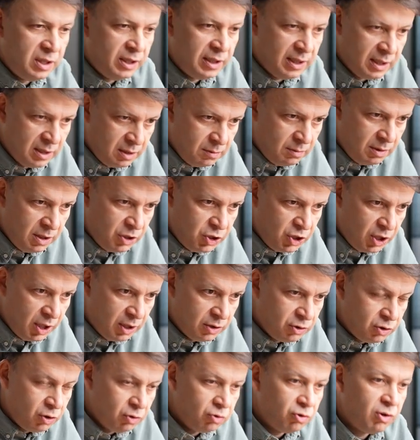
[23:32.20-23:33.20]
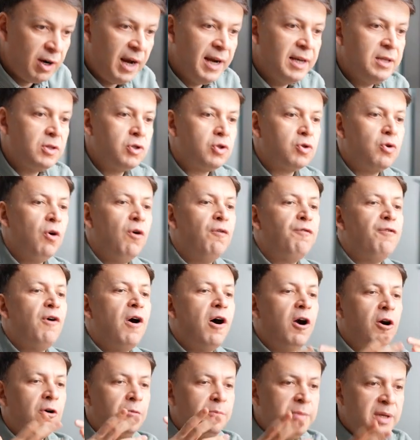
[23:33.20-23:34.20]
Azerbaijan. So rights of
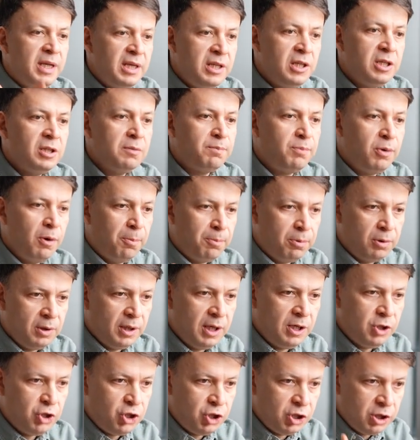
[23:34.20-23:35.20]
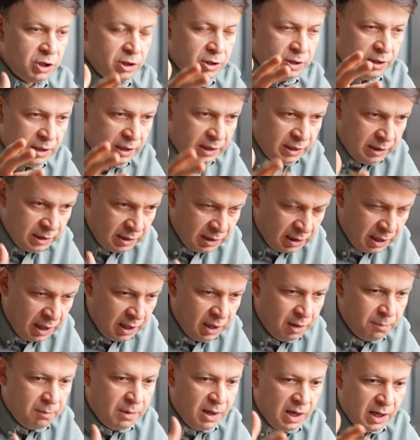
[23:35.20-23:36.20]
Armenian population in
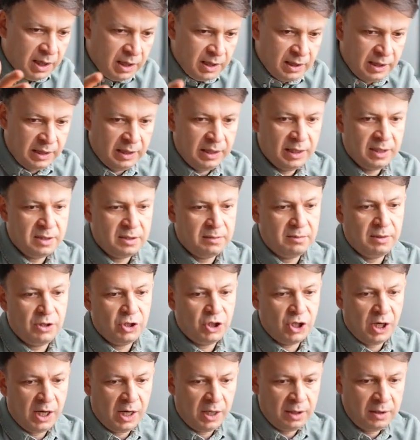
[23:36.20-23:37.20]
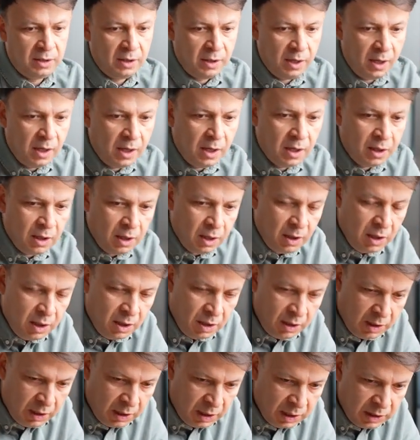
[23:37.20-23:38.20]
Karabakh in Azerbaijan.
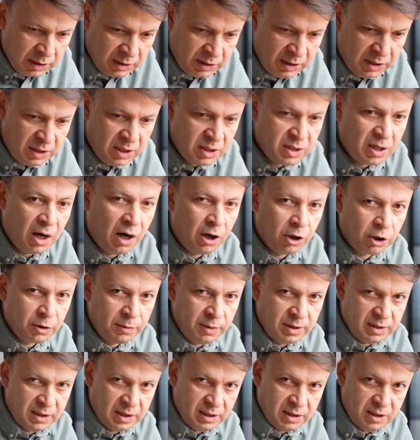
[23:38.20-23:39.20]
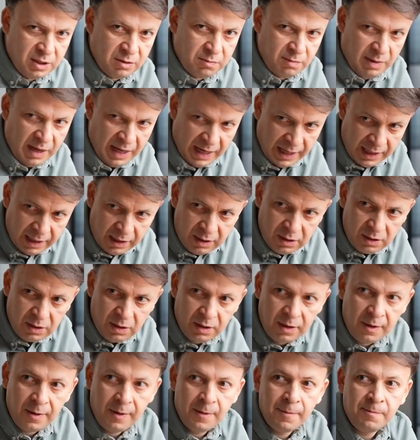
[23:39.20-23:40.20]
This is argument that is made.
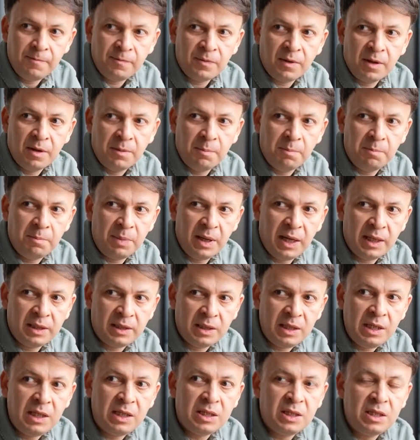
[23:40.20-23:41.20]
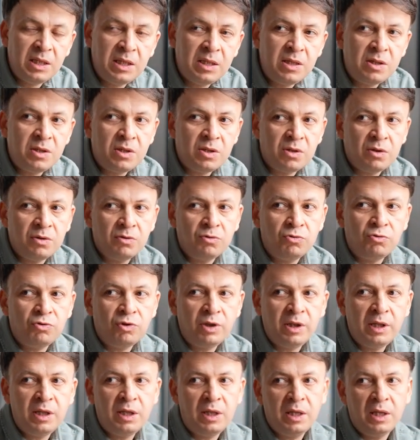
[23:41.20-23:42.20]
But it is
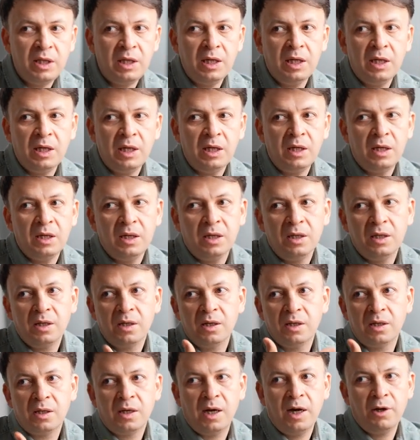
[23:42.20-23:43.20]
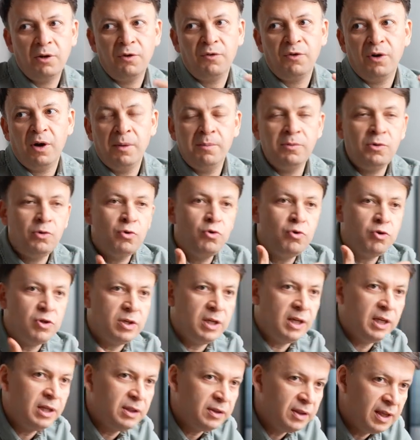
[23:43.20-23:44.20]
really kind of
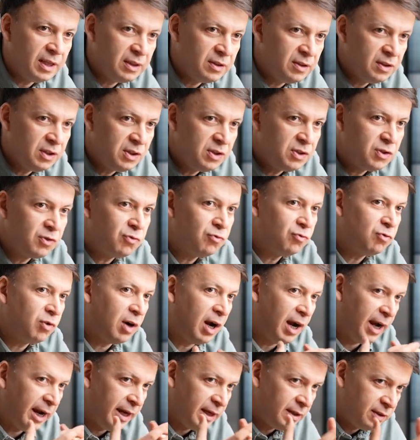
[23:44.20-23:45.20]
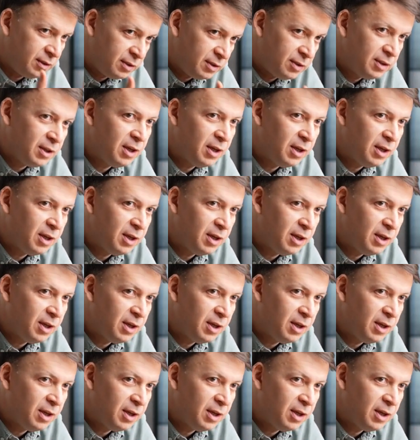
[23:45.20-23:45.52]
amusing that this right